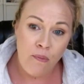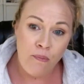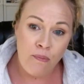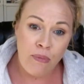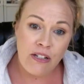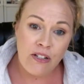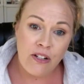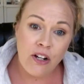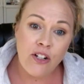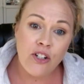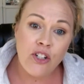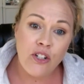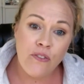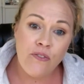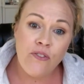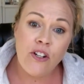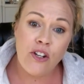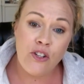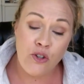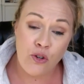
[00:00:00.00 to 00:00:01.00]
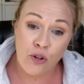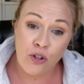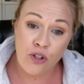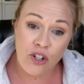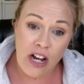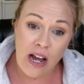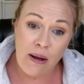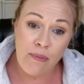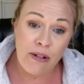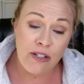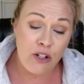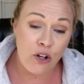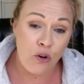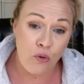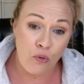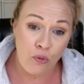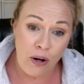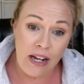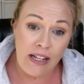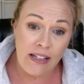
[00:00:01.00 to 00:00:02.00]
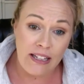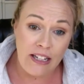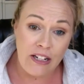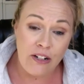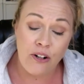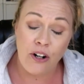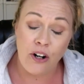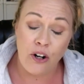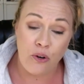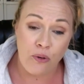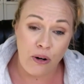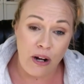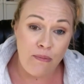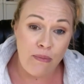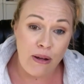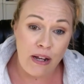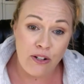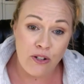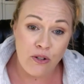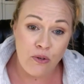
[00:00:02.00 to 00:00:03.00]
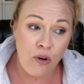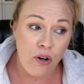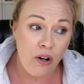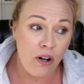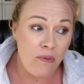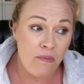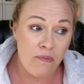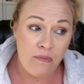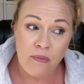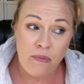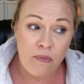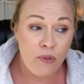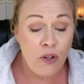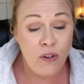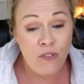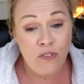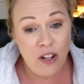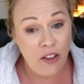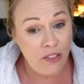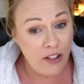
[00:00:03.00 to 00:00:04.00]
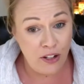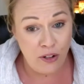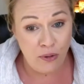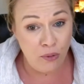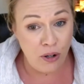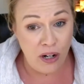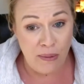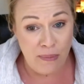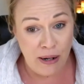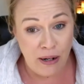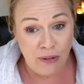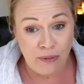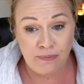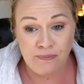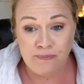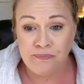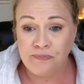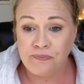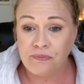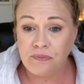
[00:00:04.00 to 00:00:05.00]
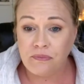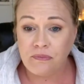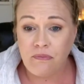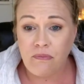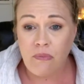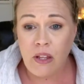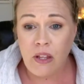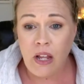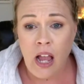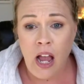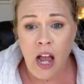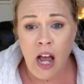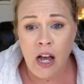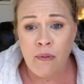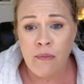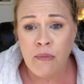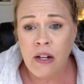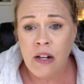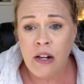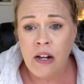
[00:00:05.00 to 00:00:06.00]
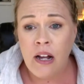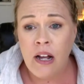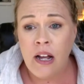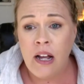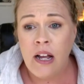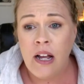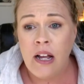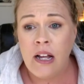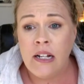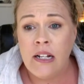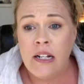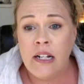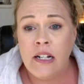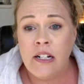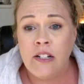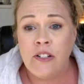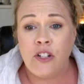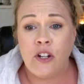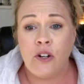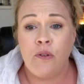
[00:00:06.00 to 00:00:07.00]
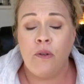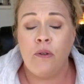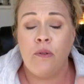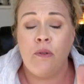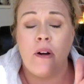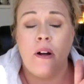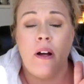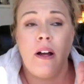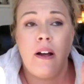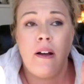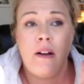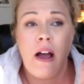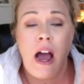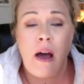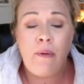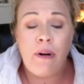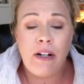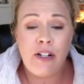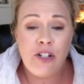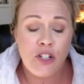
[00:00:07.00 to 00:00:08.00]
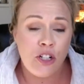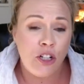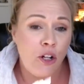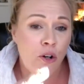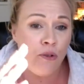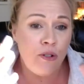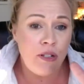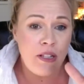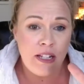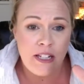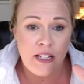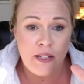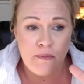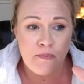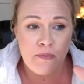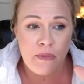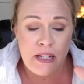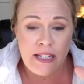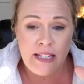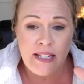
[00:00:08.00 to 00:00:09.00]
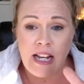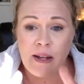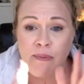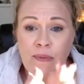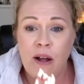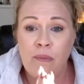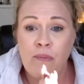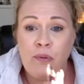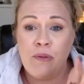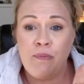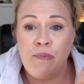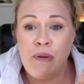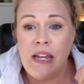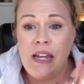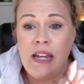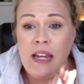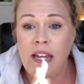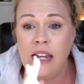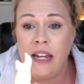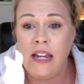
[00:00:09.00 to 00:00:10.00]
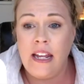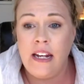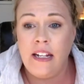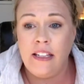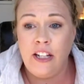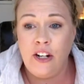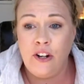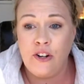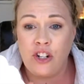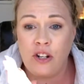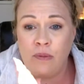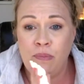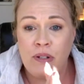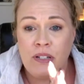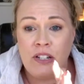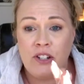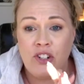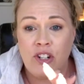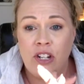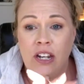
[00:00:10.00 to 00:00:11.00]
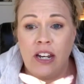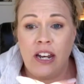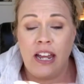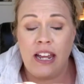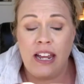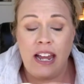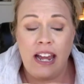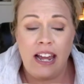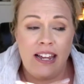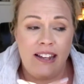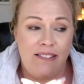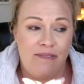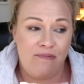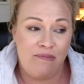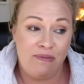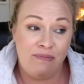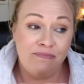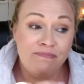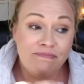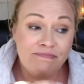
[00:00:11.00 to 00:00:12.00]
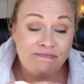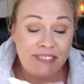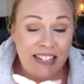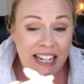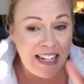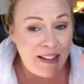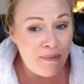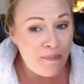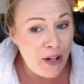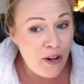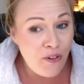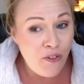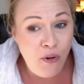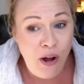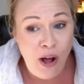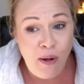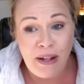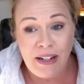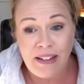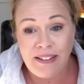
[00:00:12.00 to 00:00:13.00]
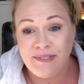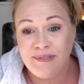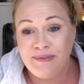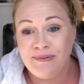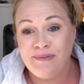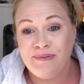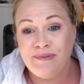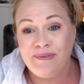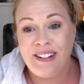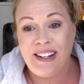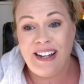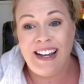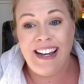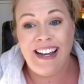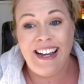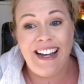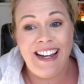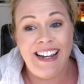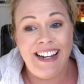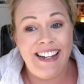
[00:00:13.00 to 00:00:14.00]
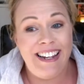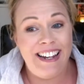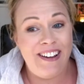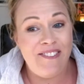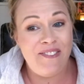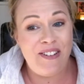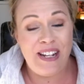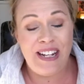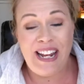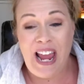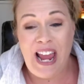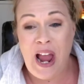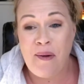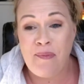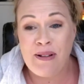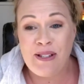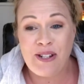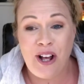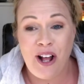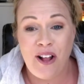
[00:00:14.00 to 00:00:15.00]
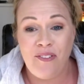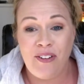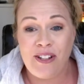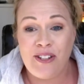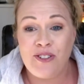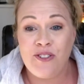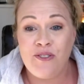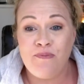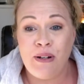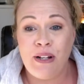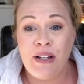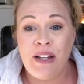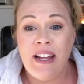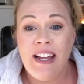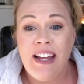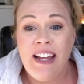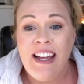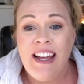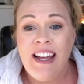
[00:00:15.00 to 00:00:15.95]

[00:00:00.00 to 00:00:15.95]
but as long as you've done your job as a great leader and a great mentor you have nothing to worry about. Um, so I want to just close this this segment up with being in a leadership position. It, it can be overwhelming. I I mean it happens to all of us, but